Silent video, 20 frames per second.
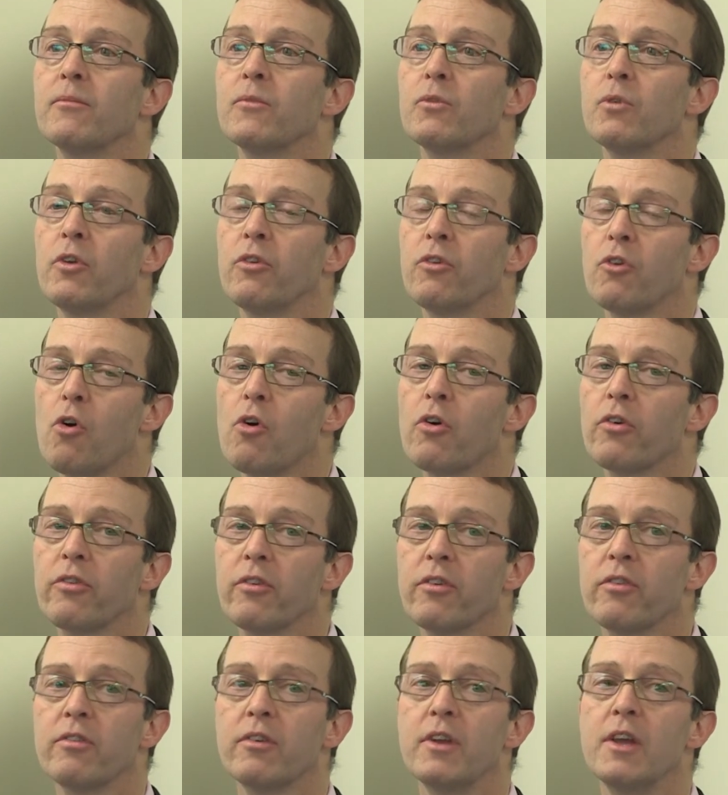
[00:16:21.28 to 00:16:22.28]

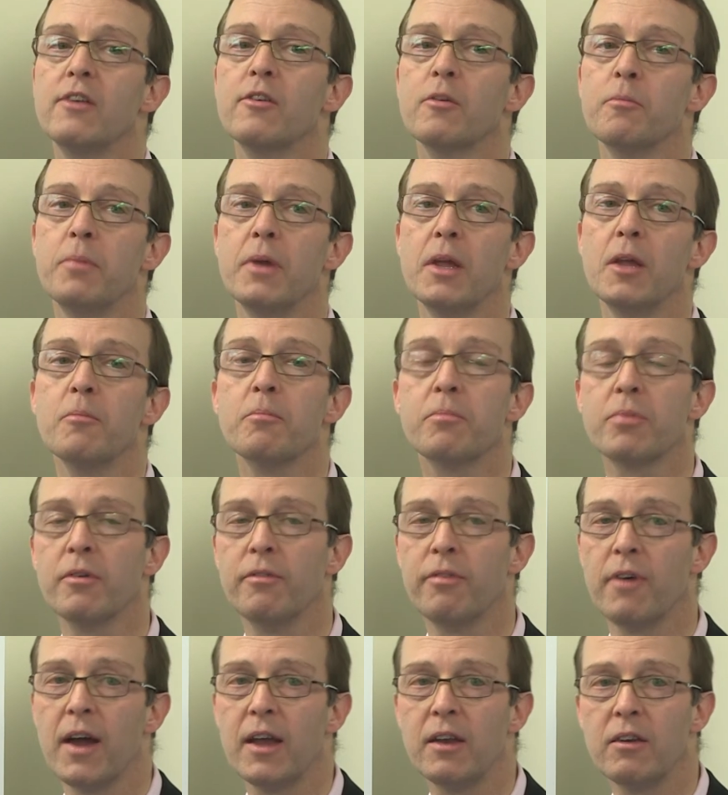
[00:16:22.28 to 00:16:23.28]
Resources need to be
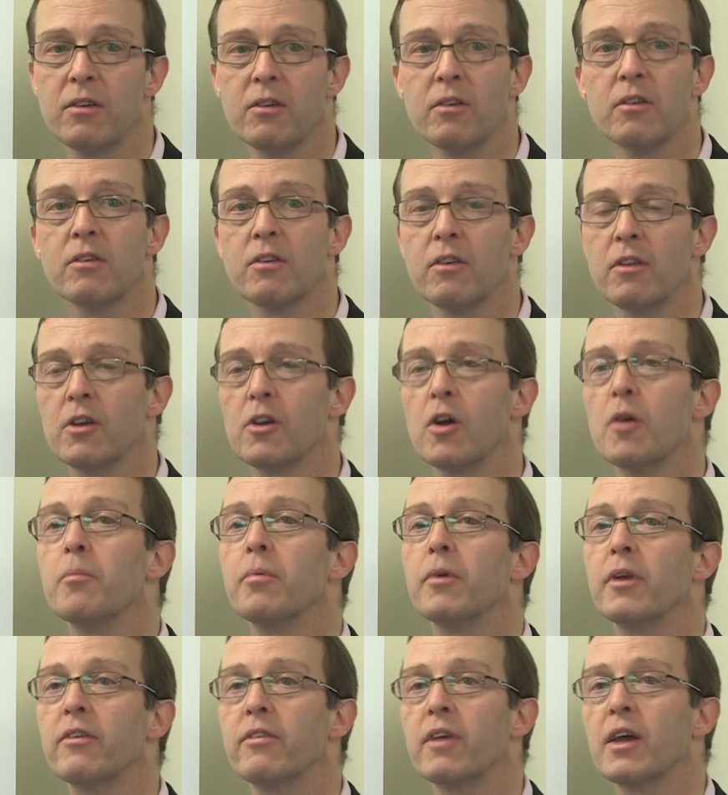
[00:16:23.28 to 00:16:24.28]
provided to the
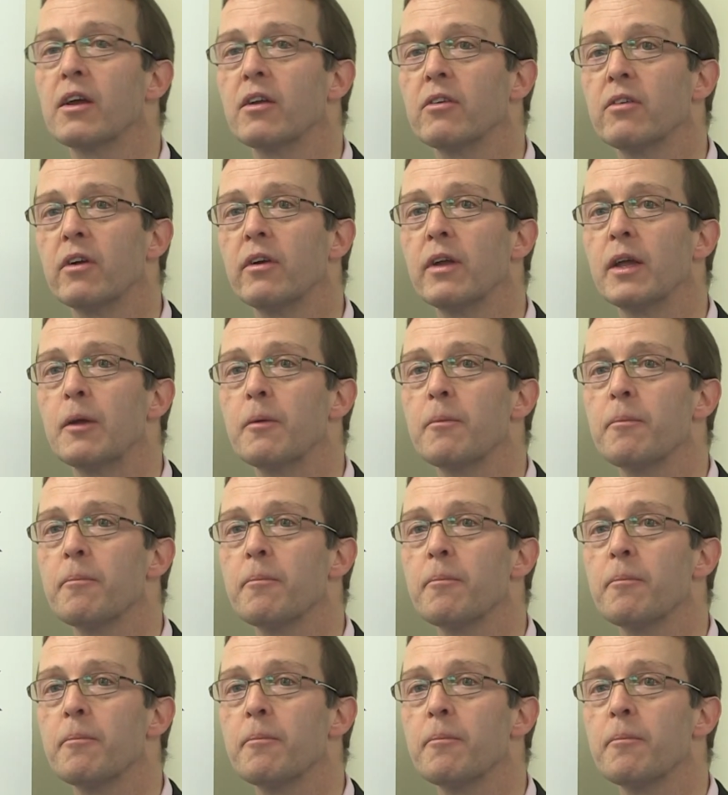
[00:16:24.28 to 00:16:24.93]
company secretary.